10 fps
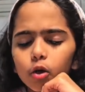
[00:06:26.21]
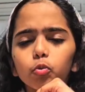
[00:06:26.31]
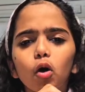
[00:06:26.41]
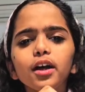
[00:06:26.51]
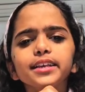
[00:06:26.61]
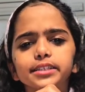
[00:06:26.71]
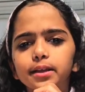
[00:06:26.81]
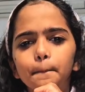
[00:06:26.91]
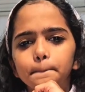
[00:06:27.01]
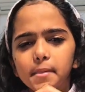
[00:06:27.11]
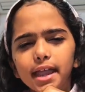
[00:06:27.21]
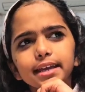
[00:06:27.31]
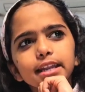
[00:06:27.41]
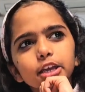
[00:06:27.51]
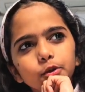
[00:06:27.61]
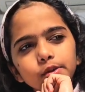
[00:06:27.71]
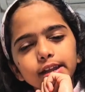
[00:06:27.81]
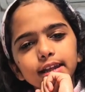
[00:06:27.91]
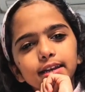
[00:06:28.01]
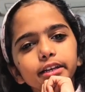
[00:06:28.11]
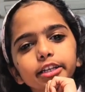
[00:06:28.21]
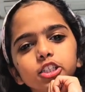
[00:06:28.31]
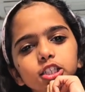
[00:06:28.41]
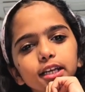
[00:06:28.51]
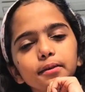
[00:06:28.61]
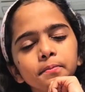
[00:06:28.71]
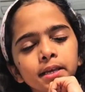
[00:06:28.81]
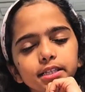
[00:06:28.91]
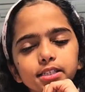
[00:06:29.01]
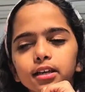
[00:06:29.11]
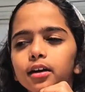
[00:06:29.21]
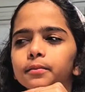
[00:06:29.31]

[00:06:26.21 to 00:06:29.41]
What is the main ingredient in the chicken pizza?